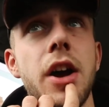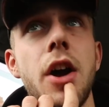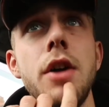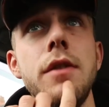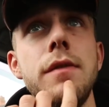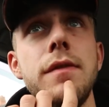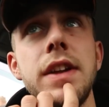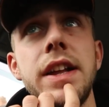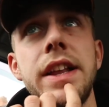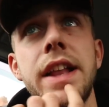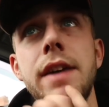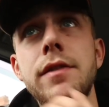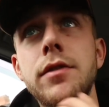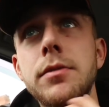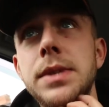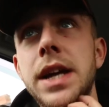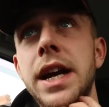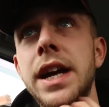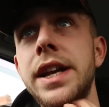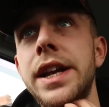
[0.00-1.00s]
Hopefully they've
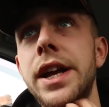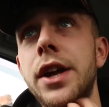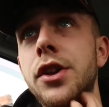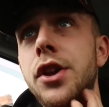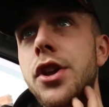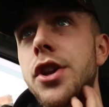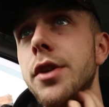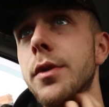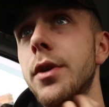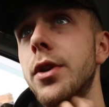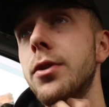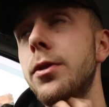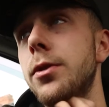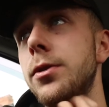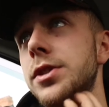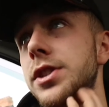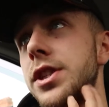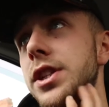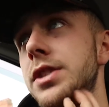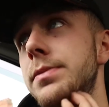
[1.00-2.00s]
updated it on the newer
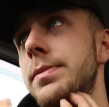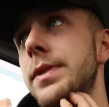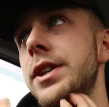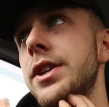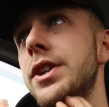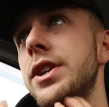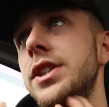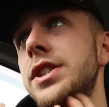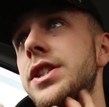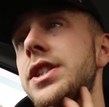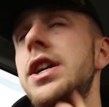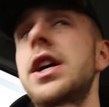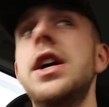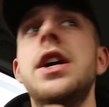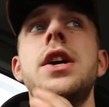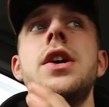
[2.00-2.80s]
Corsas, because